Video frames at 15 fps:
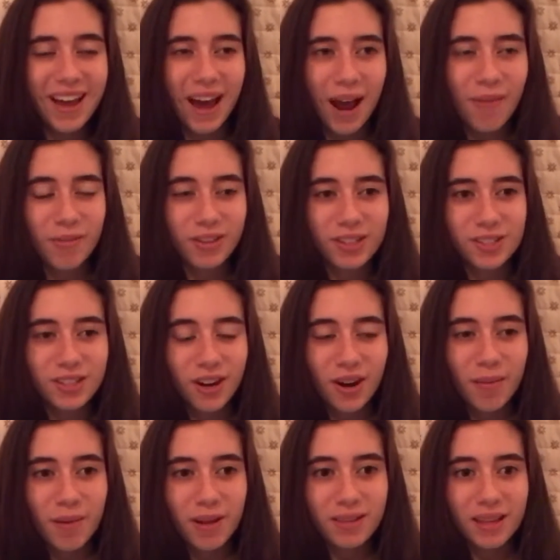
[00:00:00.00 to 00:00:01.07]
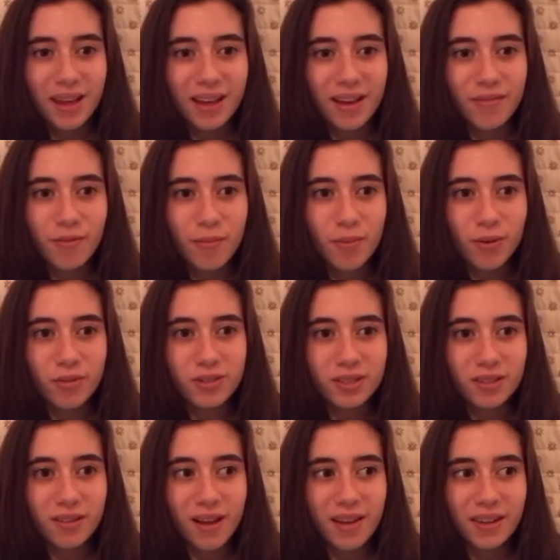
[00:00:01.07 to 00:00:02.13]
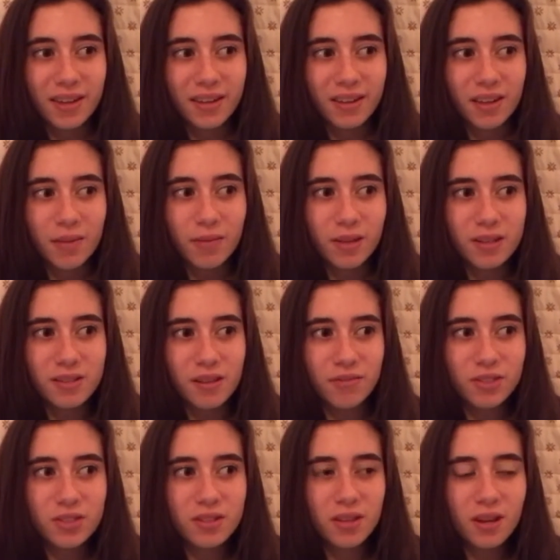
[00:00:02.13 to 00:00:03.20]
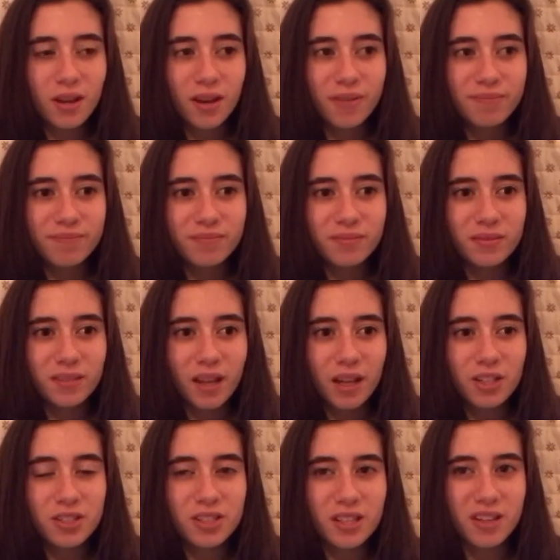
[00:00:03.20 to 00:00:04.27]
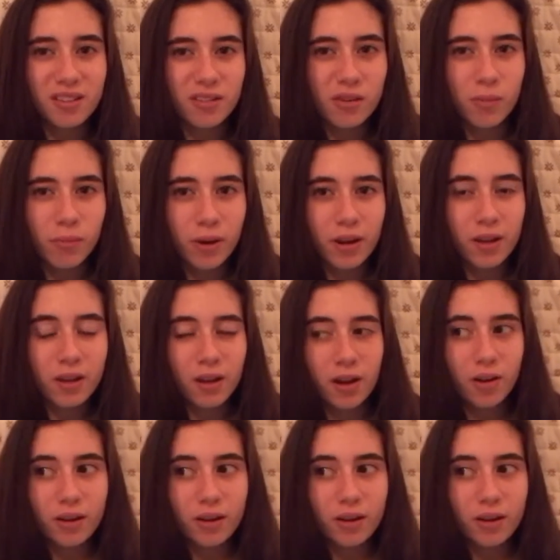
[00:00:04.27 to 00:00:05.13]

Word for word: I'm really sorry about that. I haven't posted a lot lately because I've just, like, I just need a little break, you know,